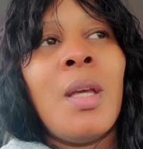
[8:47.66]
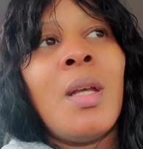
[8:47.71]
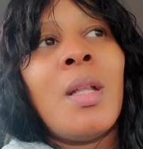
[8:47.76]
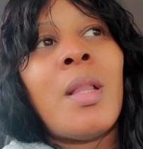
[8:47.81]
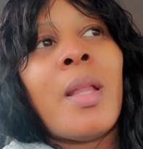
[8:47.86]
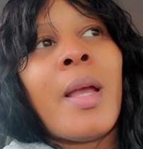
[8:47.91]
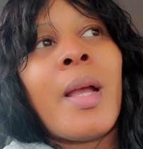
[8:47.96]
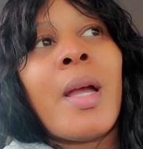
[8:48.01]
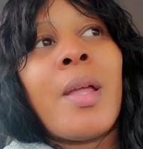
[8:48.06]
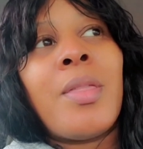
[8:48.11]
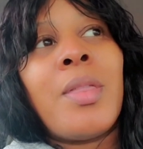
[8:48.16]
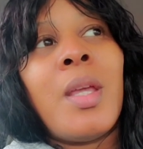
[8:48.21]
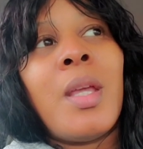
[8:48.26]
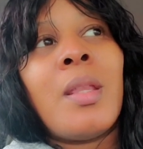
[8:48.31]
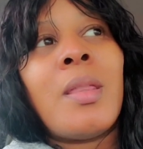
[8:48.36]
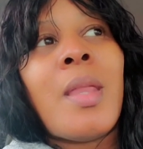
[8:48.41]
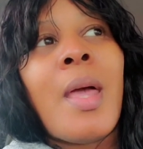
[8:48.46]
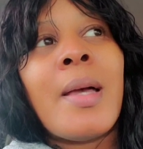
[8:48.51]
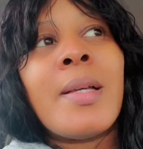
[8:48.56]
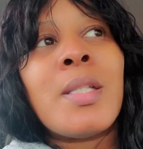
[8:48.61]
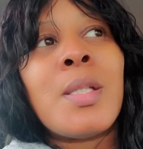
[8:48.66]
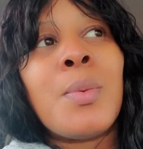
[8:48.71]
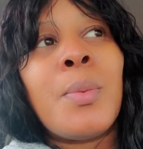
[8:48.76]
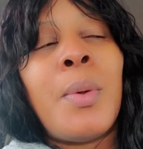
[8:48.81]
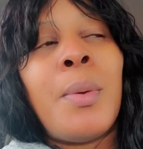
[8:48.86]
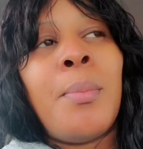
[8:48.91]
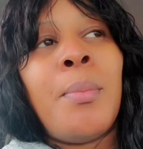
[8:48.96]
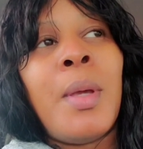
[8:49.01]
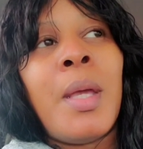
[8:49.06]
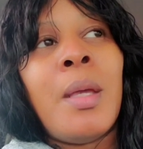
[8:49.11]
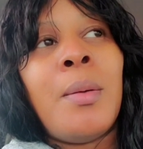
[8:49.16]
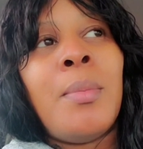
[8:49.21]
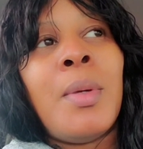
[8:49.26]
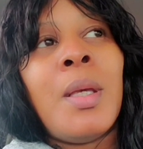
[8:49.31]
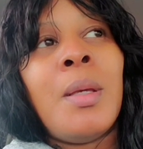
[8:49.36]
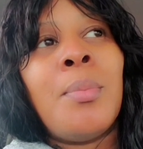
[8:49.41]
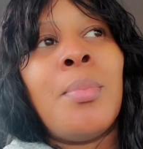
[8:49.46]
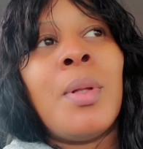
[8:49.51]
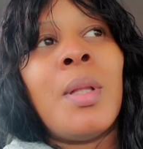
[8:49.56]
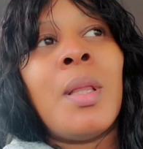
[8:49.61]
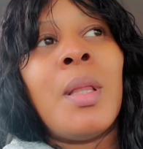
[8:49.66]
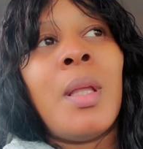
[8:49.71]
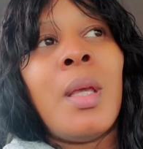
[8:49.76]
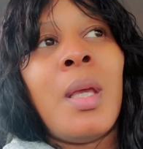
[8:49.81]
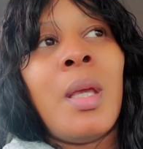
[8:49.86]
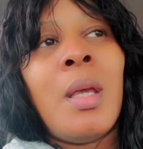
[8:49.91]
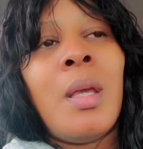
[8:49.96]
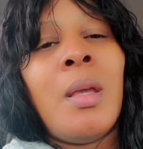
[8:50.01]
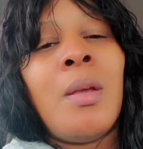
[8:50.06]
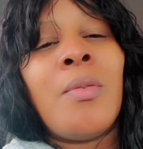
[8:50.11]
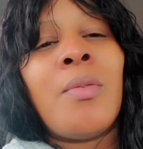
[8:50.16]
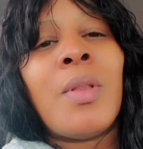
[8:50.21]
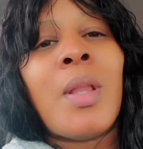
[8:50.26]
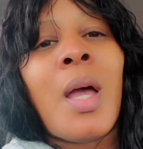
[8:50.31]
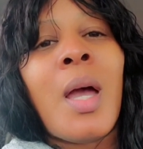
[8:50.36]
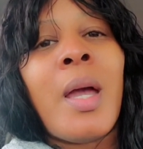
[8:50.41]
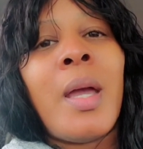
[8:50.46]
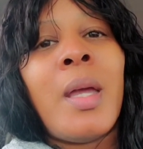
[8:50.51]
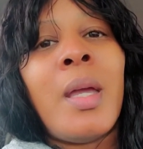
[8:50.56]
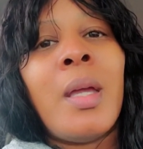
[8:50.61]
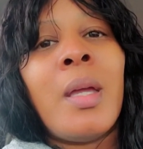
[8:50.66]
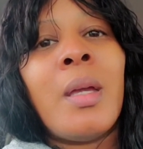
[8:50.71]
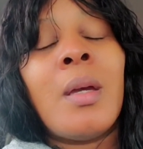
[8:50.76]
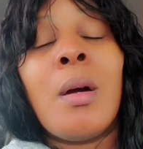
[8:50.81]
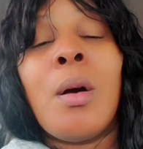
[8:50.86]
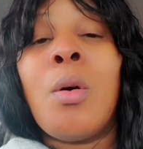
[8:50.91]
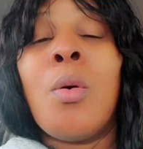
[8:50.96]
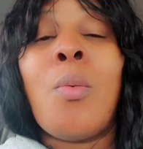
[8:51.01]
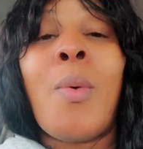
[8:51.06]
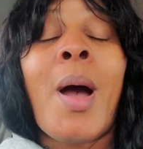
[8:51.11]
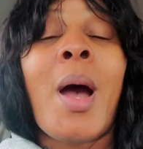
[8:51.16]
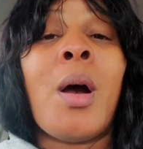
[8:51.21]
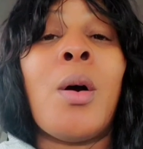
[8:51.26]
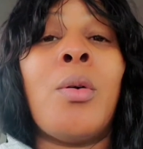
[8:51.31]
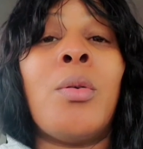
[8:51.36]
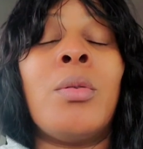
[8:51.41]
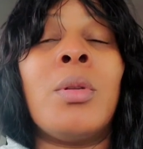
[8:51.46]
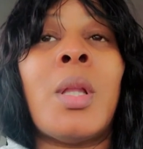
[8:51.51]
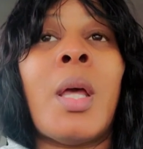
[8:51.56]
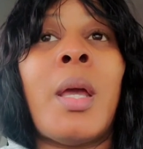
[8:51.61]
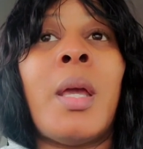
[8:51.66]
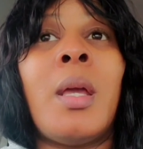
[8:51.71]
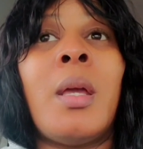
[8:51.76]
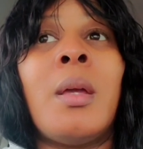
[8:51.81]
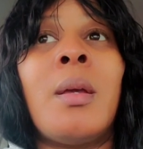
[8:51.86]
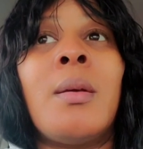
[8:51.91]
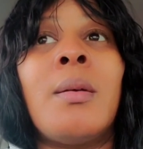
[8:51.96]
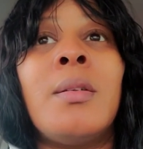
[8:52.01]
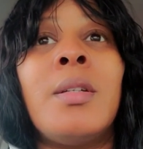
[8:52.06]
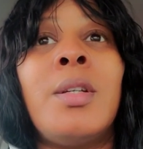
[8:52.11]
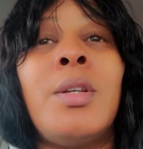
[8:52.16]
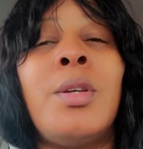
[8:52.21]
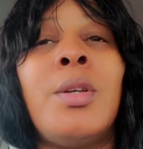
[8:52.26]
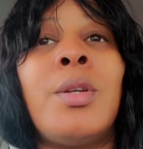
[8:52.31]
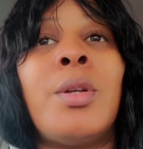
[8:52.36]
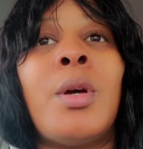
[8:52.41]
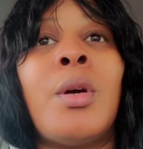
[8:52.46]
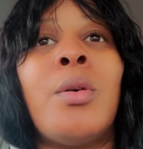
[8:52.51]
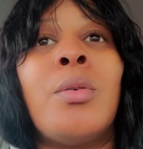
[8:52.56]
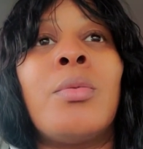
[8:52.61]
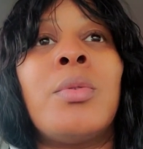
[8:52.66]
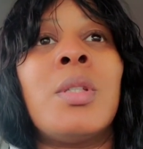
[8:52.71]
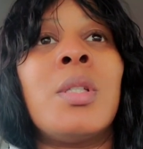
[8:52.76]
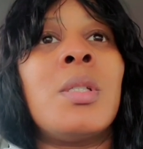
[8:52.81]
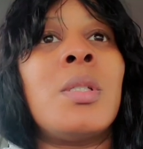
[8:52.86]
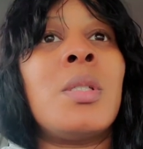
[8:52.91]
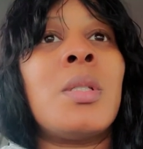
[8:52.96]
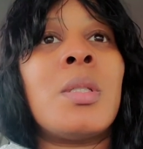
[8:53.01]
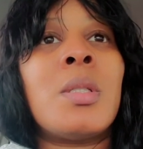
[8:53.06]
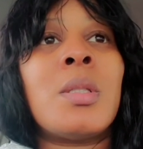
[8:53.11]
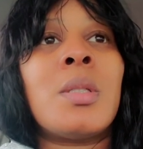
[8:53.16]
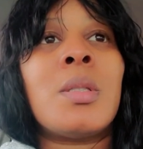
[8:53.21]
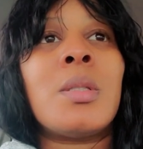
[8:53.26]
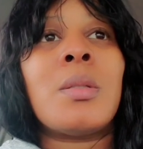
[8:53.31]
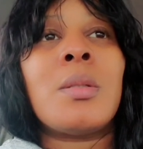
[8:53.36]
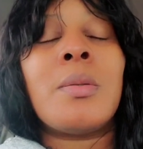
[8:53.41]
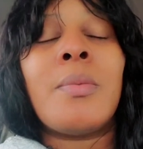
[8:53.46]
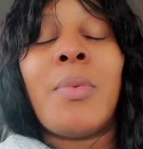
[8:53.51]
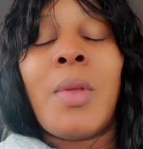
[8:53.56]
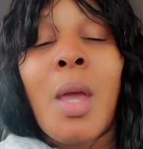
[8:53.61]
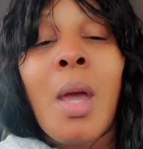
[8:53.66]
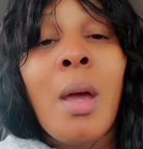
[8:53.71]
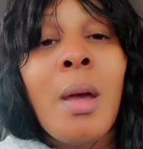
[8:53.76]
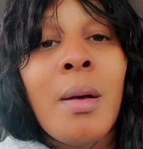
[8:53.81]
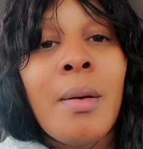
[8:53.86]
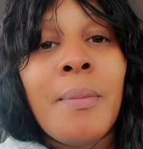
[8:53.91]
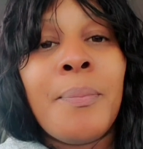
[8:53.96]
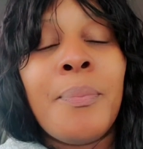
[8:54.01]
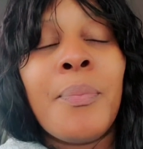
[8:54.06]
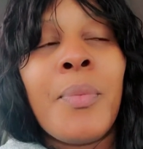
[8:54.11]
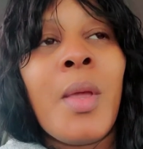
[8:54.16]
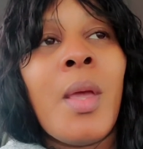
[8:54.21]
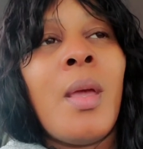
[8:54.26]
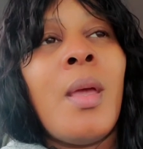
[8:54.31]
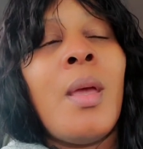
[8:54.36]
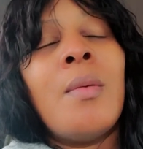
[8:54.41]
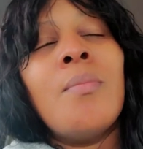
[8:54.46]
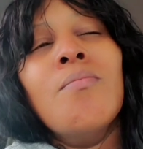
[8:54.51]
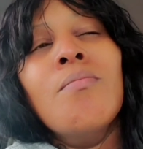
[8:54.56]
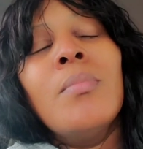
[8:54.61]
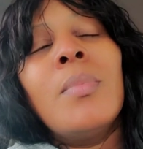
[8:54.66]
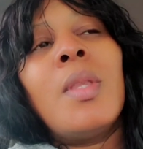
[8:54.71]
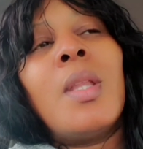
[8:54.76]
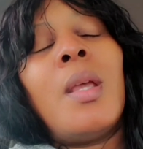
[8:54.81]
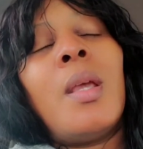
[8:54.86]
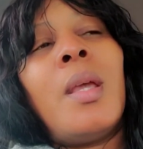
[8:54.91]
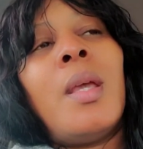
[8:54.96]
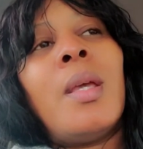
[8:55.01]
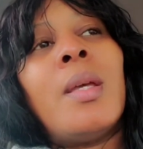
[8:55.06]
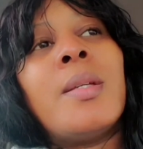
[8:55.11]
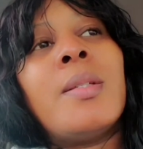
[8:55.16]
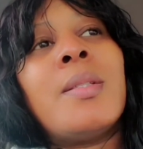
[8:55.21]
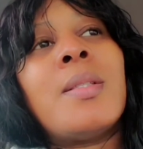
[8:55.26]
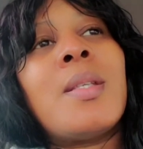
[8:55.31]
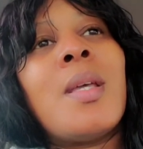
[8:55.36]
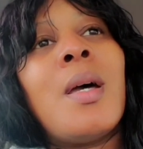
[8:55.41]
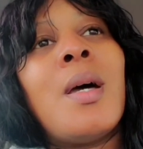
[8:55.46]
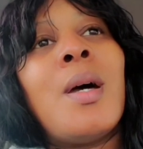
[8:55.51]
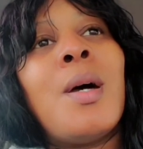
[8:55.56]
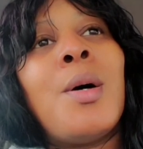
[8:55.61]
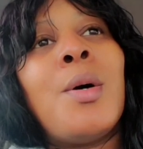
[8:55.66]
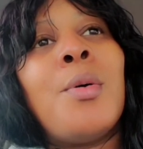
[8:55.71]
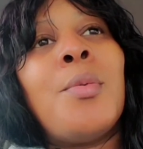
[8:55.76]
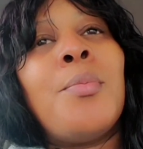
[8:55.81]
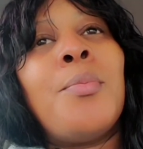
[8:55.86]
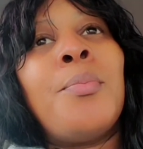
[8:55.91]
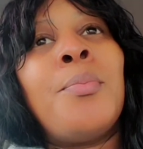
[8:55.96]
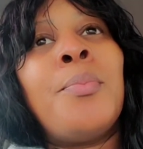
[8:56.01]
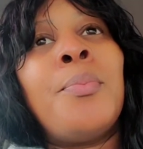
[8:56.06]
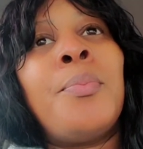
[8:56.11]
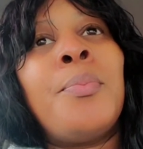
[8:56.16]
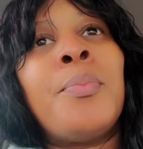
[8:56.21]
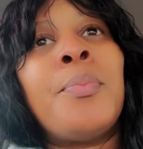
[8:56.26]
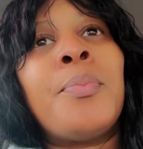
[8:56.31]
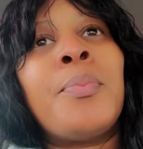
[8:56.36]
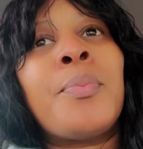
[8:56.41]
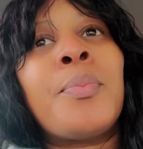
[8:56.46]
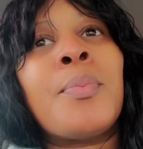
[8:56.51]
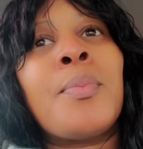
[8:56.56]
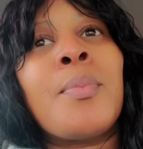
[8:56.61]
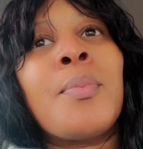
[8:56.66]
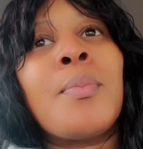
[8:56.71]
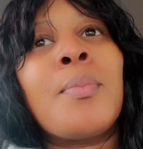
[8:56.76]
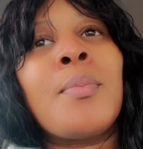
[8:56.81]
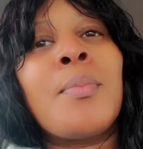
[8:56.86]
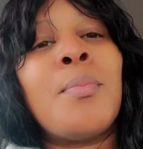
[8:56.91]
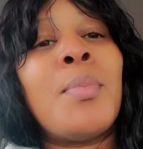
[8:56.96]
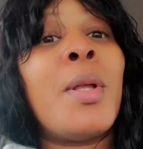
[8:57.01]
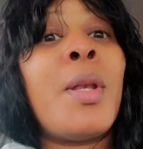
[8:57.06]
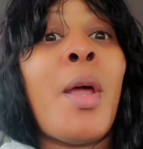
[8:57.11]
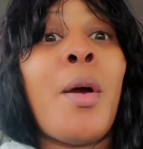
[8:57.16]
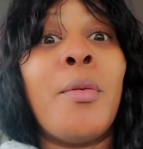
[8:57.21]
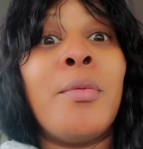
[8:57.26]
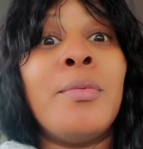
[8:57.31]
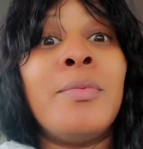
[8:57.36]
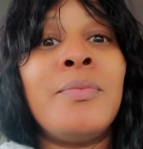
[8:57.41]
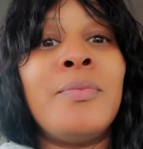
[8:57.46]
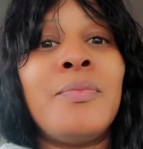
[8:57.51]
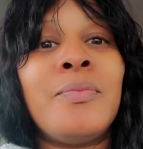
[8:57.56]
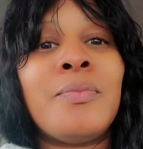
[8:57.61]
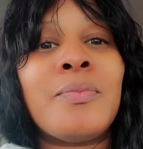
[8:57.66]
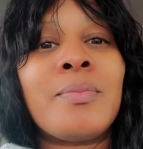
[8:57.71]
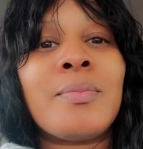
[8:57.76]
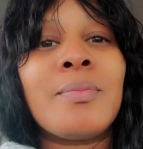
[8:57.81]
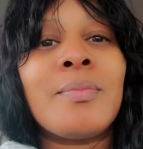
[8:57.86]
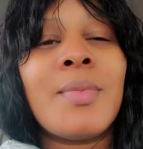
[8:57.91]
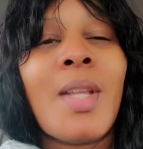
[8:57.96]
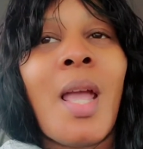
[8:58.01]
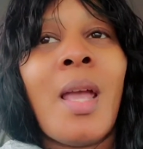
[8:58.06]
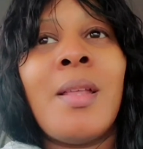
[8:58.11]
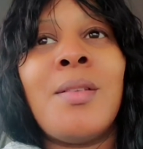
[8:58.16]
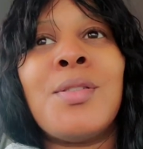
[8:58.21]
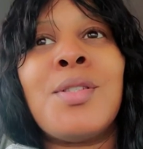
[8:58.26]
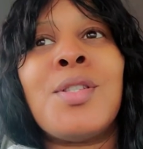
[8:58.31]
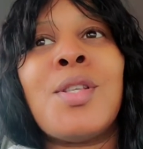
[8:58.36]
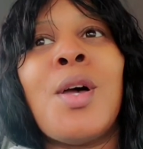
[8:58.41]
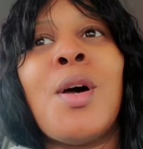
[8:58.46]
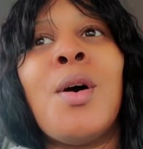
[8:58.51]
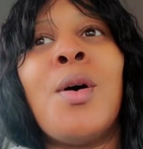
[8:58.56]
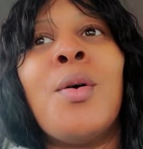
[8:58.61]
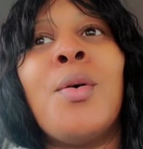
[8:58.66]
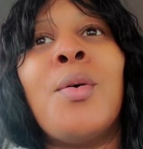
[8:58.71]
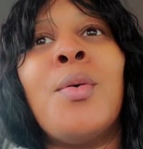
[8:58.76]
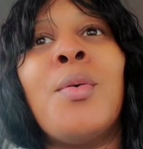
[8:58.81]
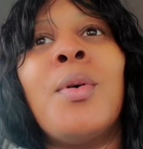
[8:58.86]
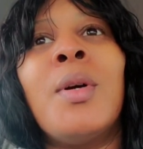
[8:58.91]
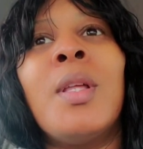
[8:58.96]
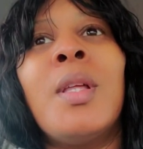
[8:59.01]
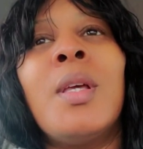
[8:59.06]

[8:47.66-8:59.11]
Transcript: Like, I think that's what made me believe, like, oh, wow, like, you know, this, yeah. And, um, but no. And so,